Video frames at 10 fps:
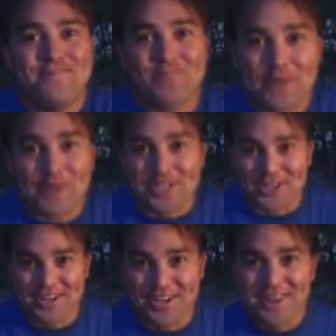
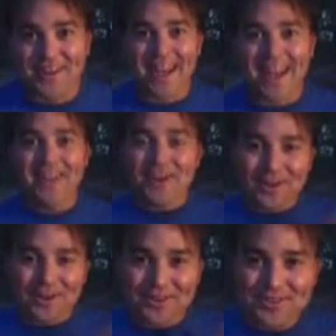creature, right?
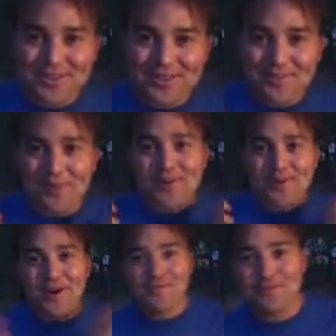Girls are more
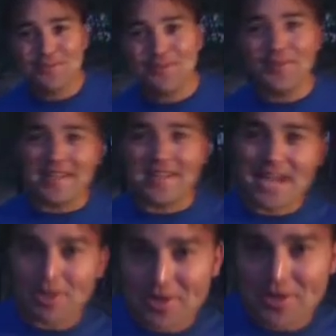comfortable. They
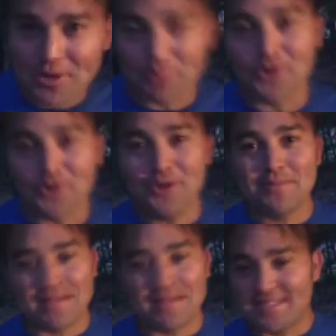decorate their
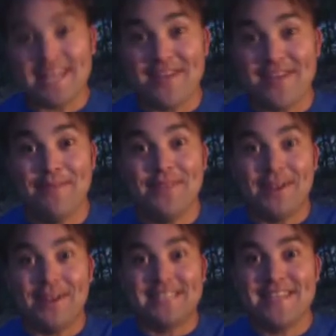rooms. I see them,
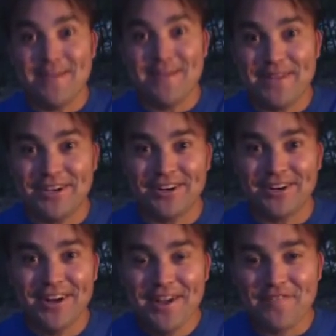I see them in
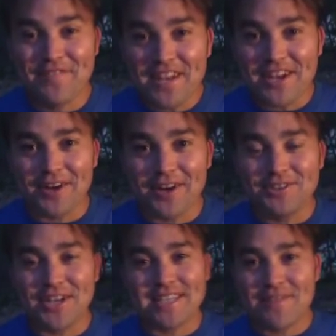your videos.
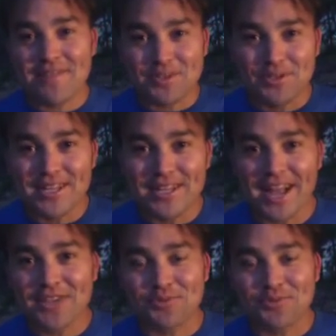You guys have these really
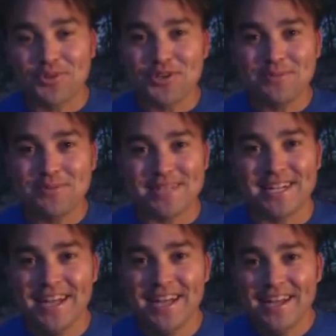nice rooms
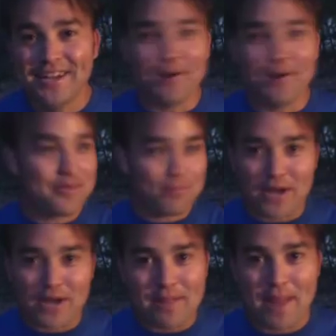and, with
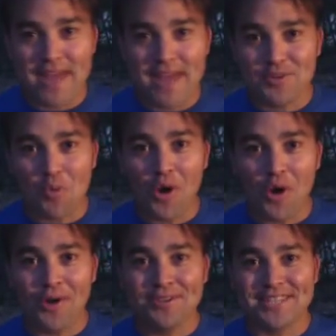pretty painted
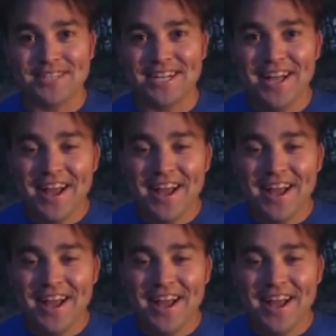walls. And,